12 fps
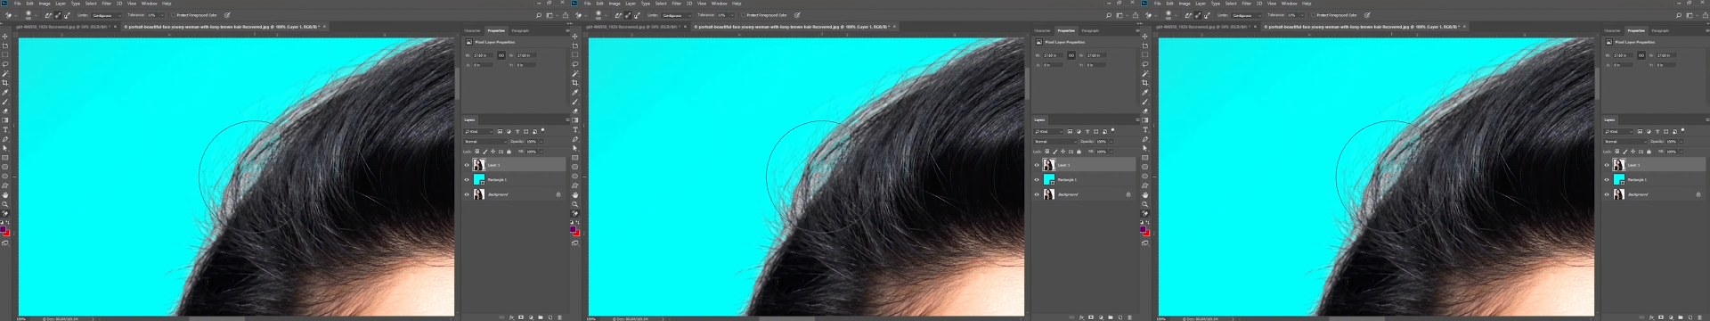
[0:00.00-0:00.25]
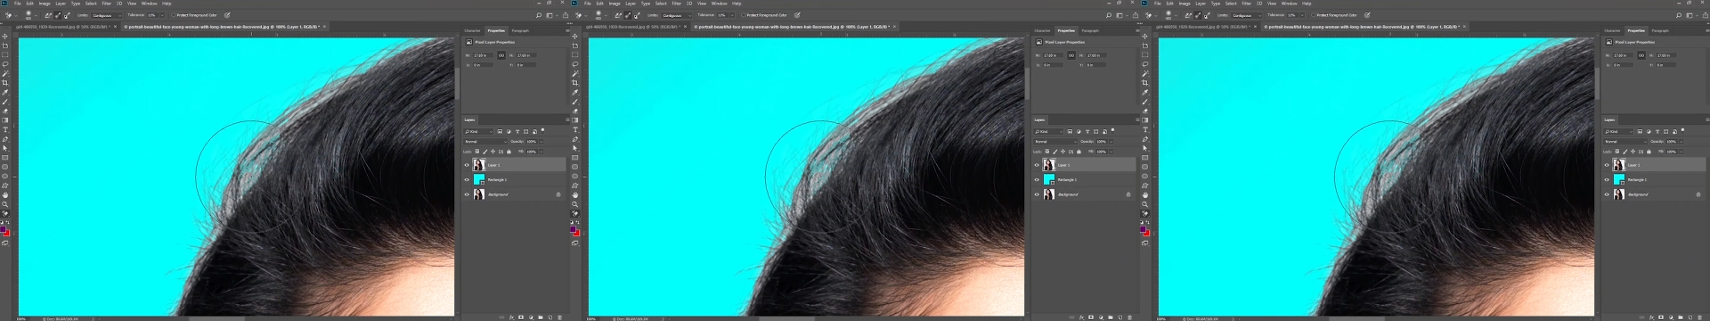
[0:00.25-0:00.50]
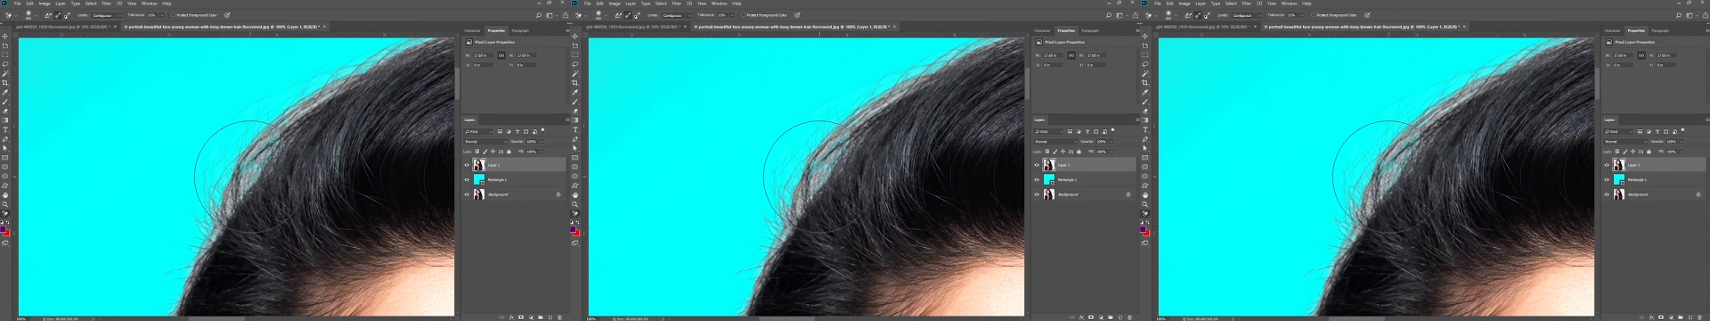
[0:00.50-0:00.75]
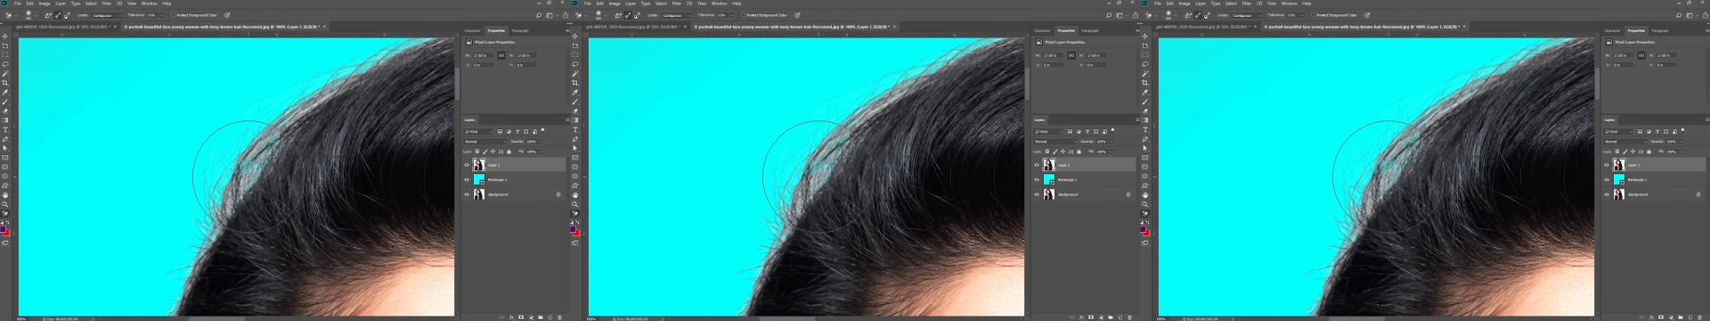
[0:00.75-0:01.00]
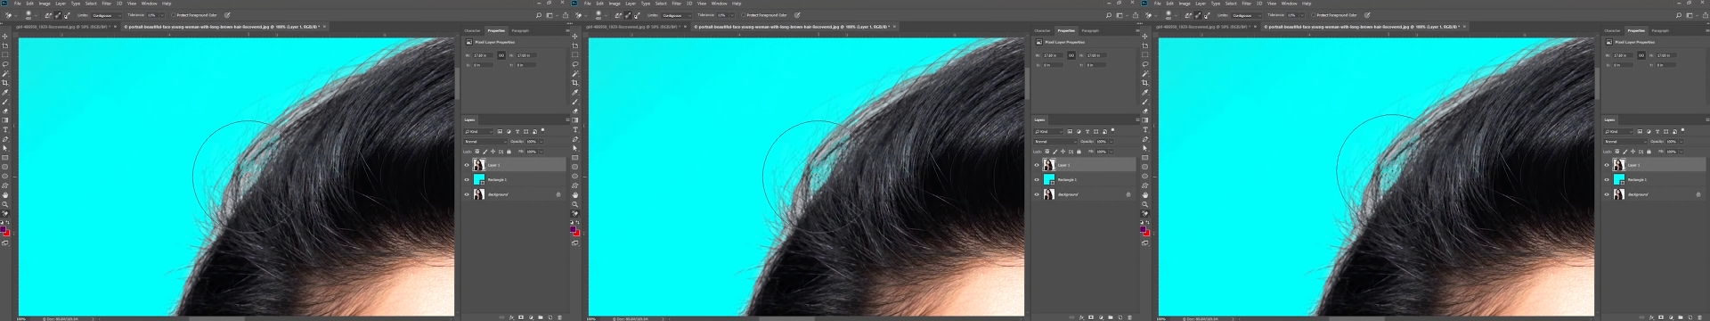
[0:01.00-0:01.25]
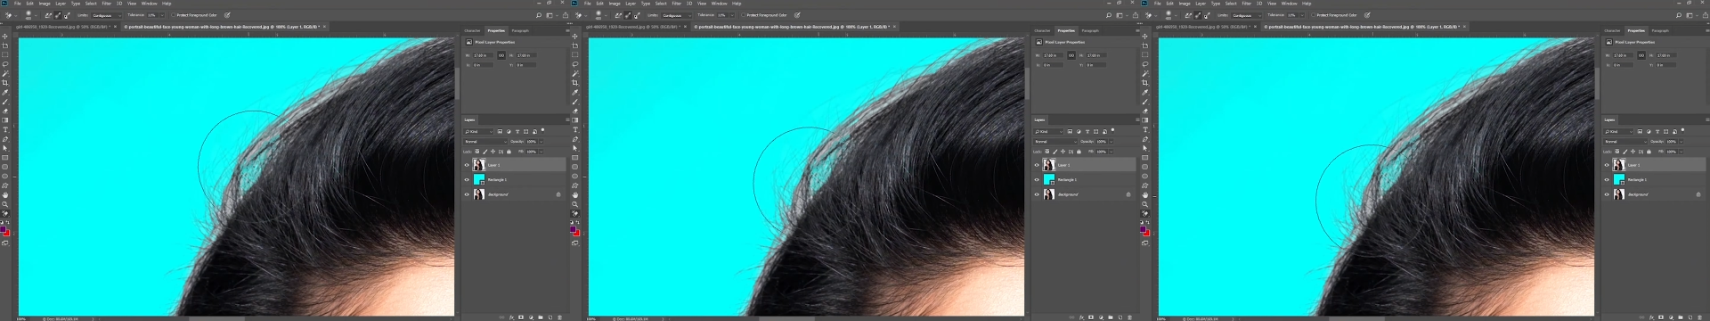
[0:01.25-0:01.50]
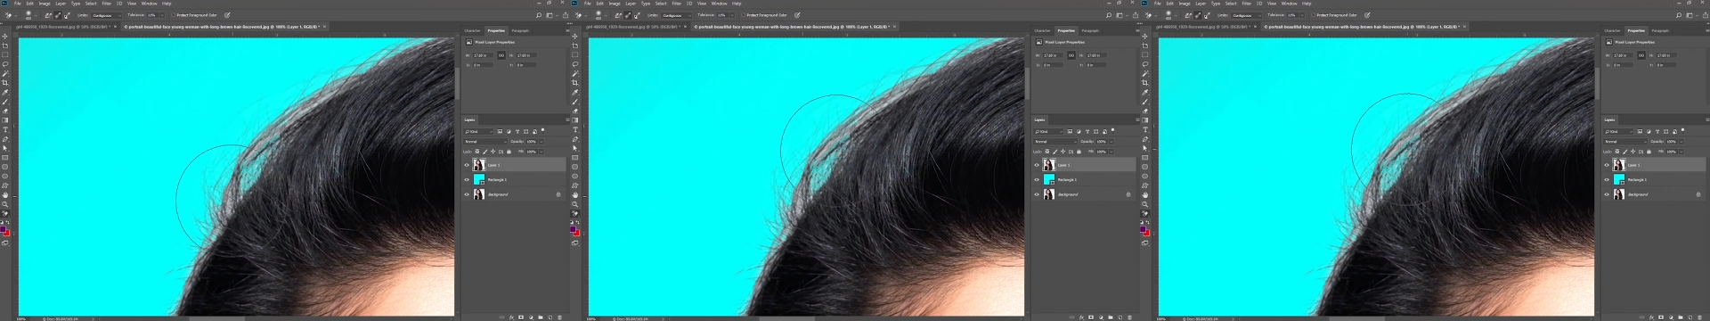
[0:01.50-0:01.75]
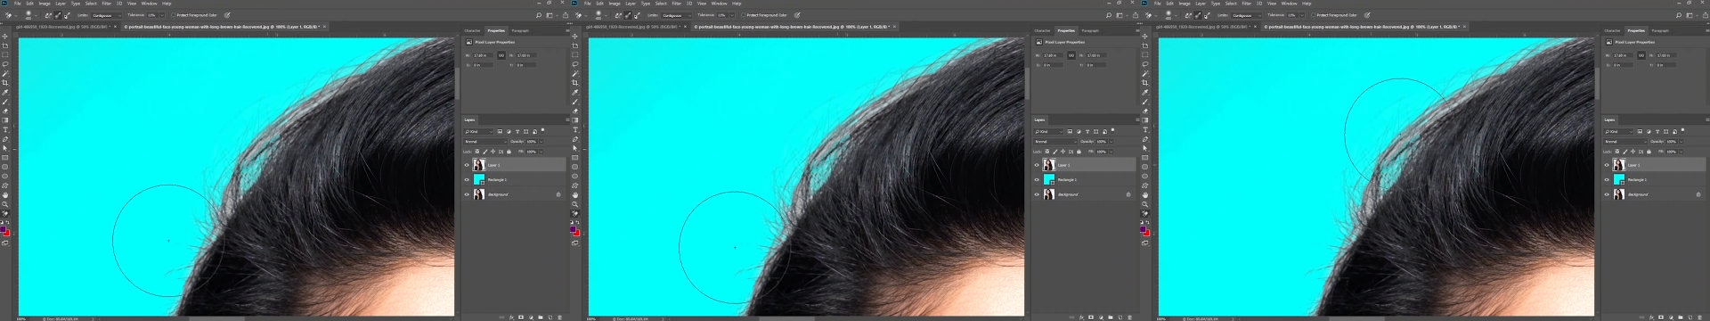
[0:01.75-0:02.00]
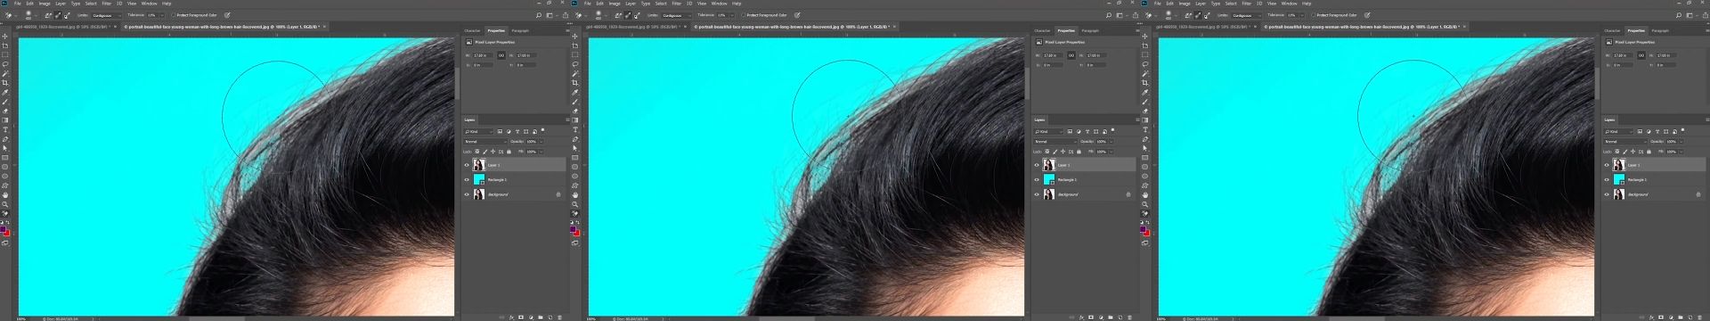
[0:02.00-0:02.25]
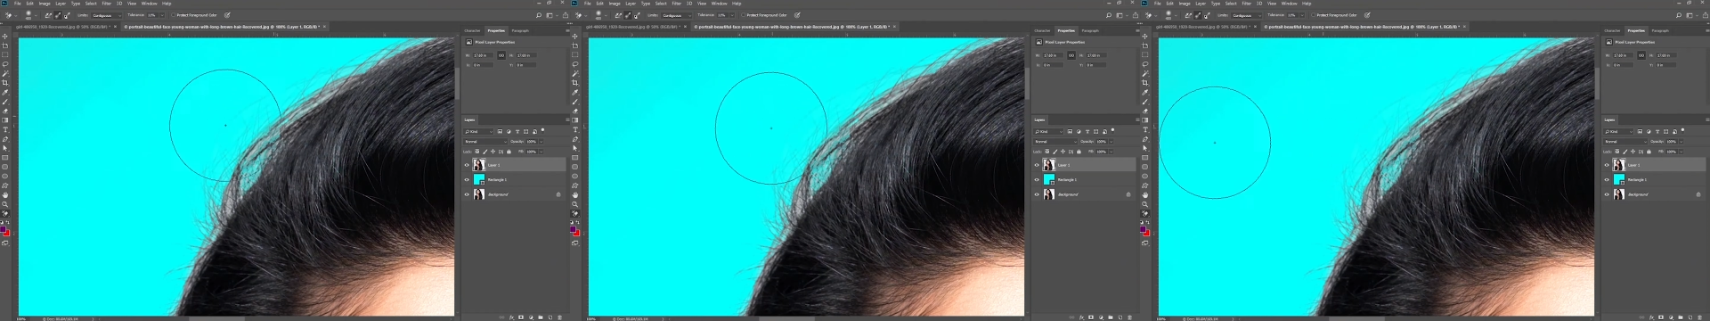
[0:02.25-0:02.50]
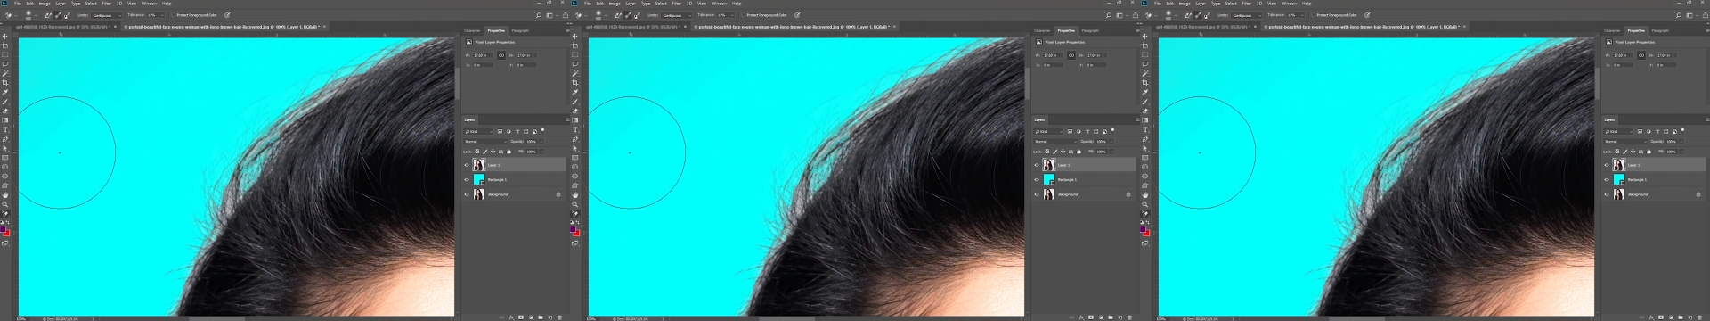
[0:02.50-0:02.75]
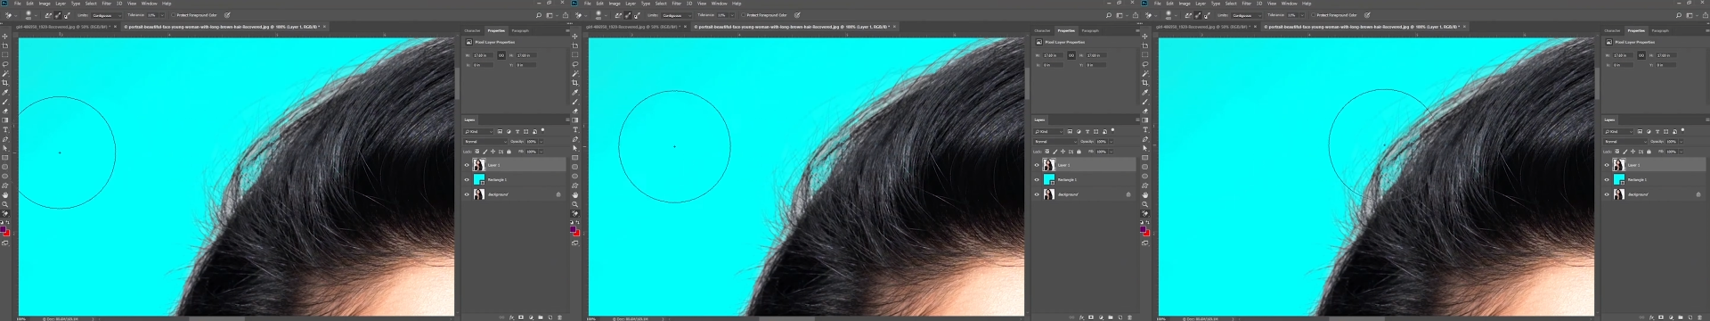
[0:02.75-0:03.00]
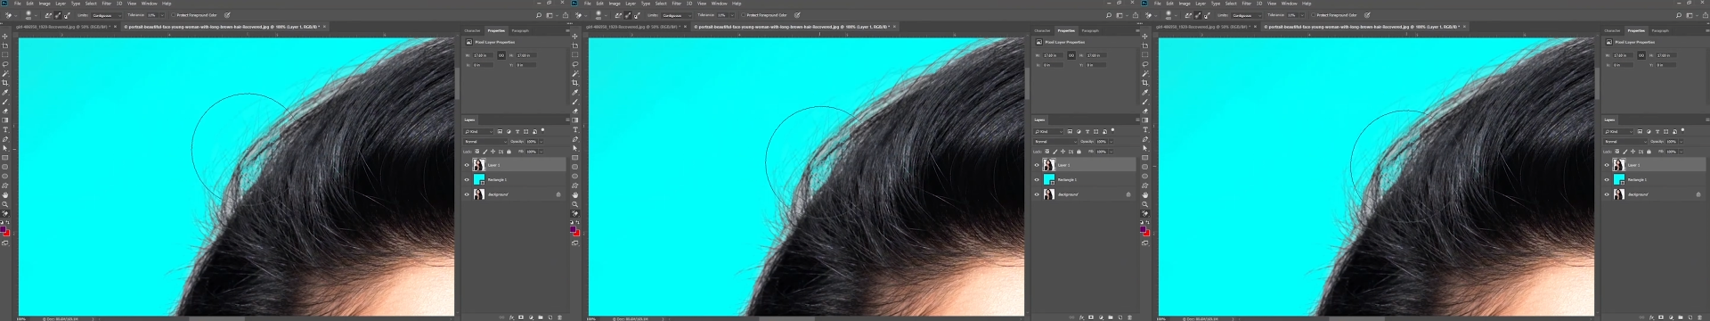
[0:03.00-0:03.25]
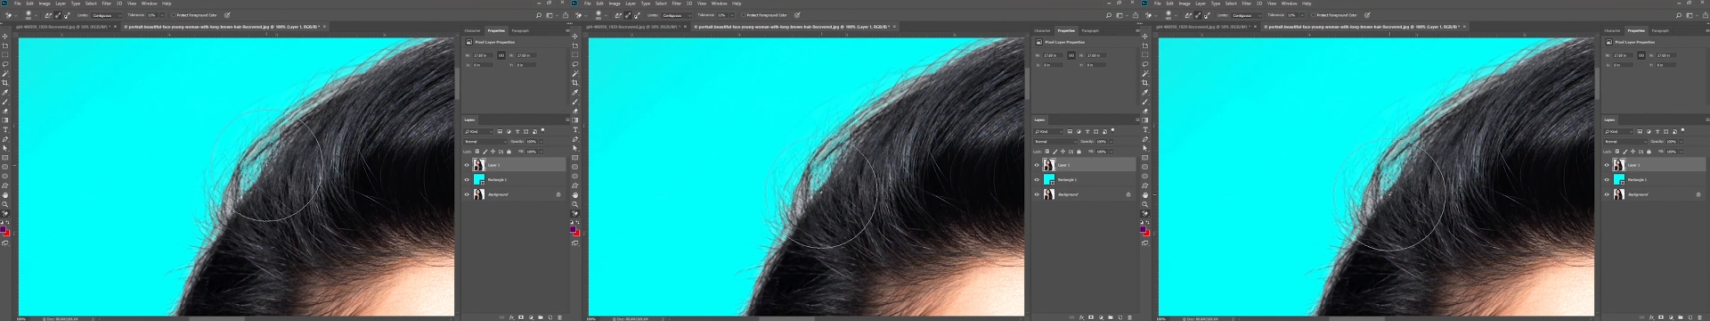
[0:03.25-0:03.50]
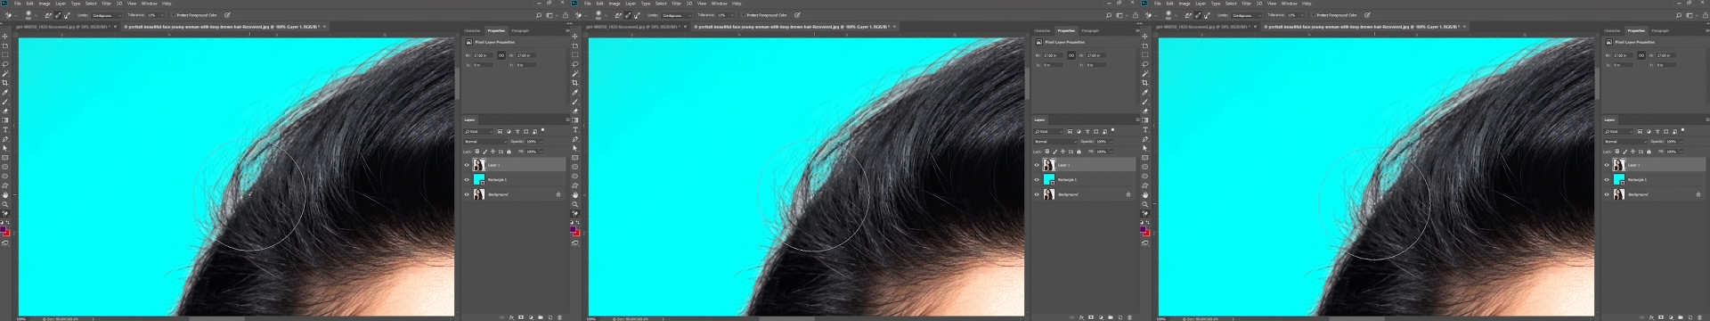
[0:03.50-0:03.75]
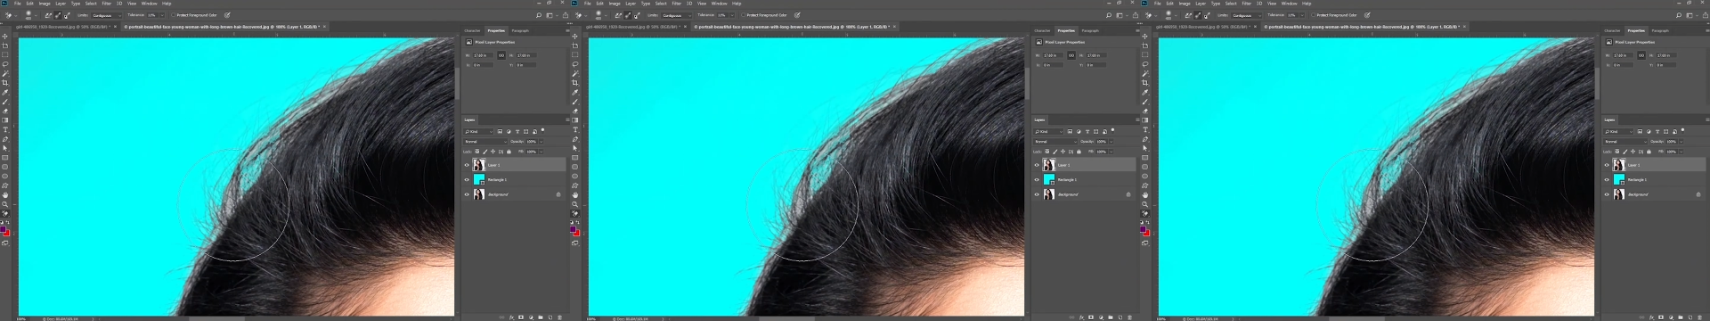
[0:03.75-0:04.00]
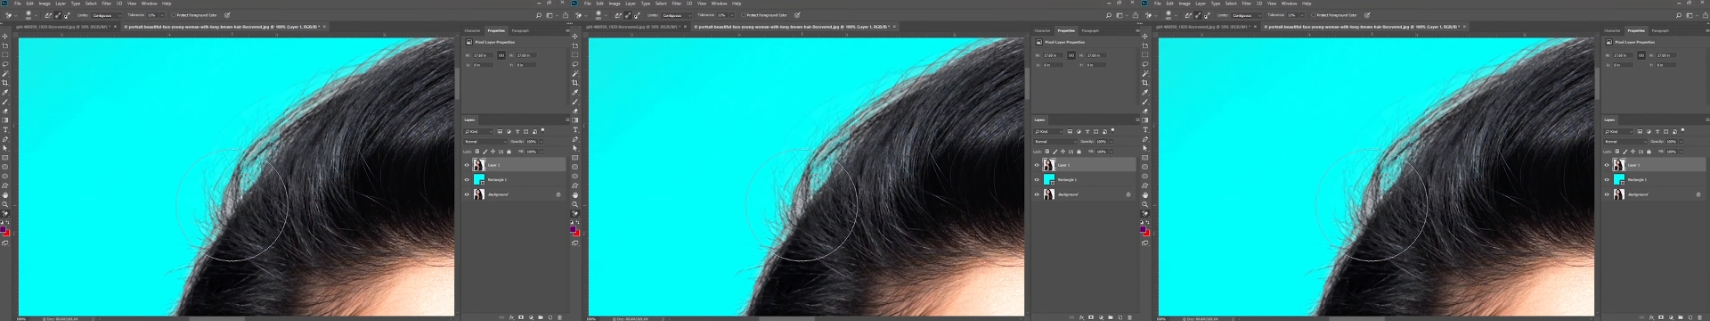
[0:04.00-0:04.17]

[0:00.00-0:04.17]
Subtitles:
[unreadable: no face in view]